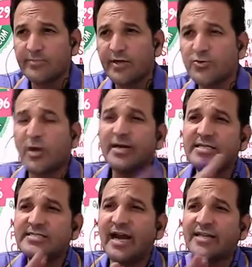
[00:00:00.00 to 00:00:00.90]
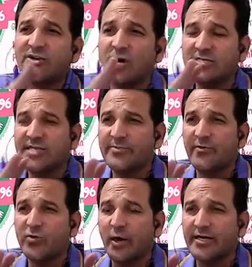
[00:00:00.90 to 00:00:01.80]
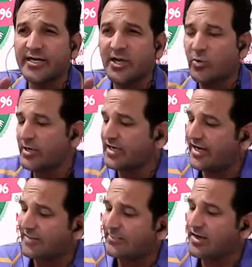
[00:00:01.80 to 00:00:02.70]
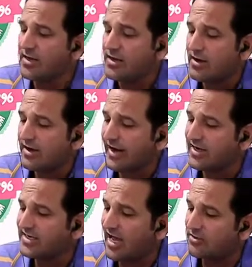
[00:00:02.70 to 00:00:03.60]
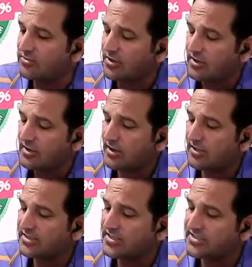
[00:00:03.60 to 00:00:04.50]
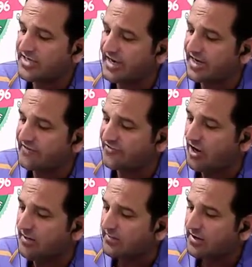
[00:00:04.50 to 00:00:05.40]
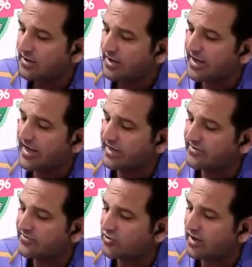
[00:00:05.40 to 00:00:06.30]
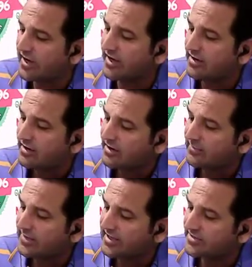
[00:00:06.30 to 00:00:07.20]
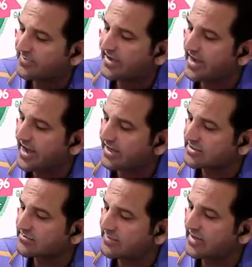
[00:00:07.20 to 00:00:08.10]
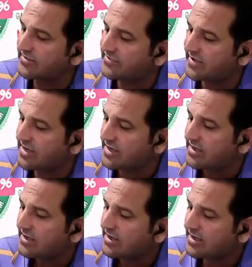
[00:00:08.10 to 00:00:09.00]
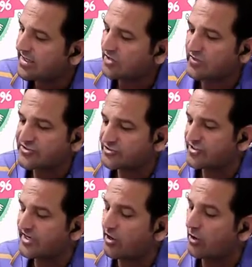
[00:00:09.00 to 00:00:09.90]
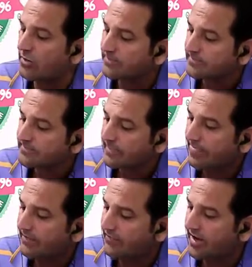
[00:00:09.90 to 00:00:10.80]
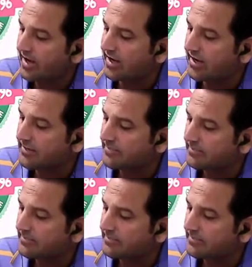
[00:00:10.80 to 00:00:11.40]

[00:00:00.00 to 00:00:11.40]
to understand the concept of quadratic equation, let me write down the standard form: ax square plus bx plus c is equals to 0, where